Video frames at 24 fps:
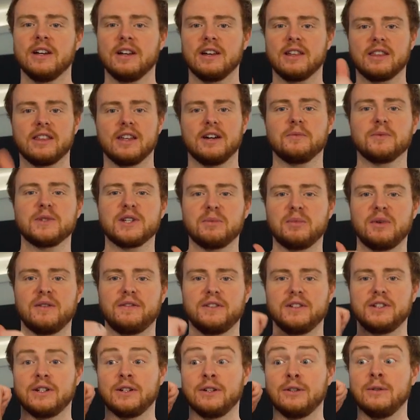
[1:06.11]
Thumbs up if
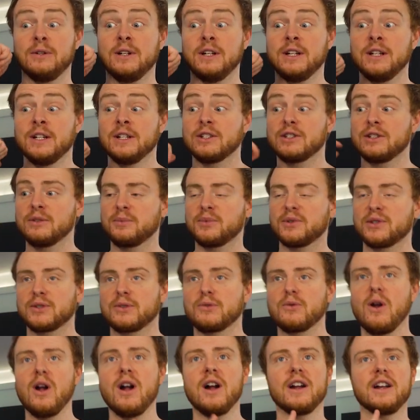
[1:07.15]
you do,
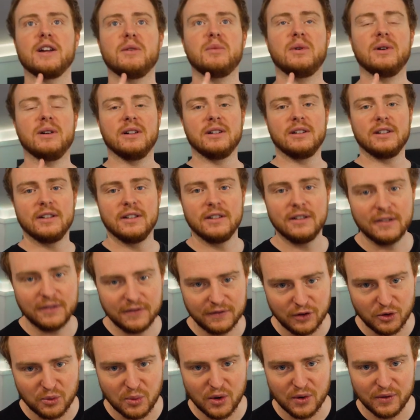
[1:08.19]
subscribe
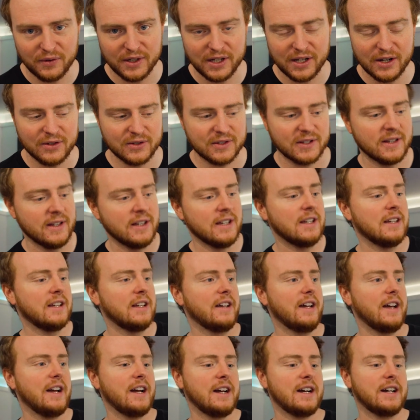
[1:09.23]
for more videos,
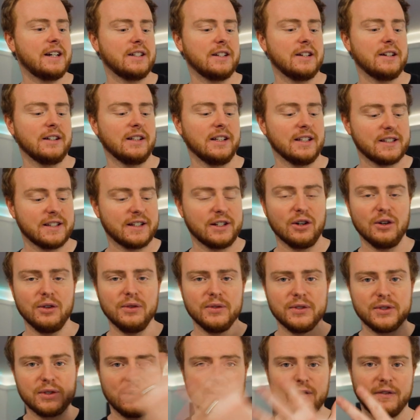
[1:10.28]
and let's get
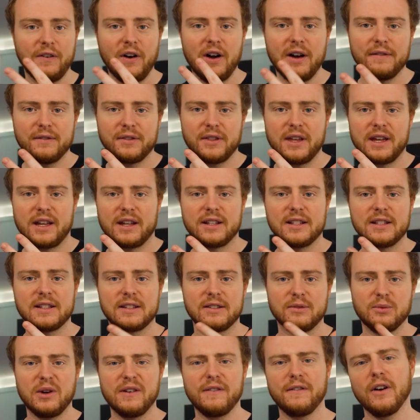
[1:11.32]
on to the 5
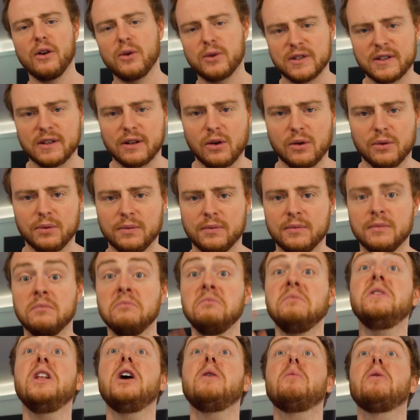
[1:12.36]
things we're focusing on.
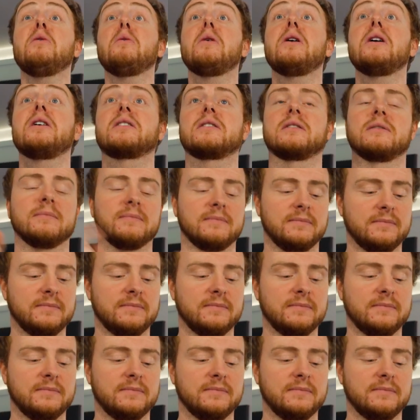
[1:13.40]
Number 1,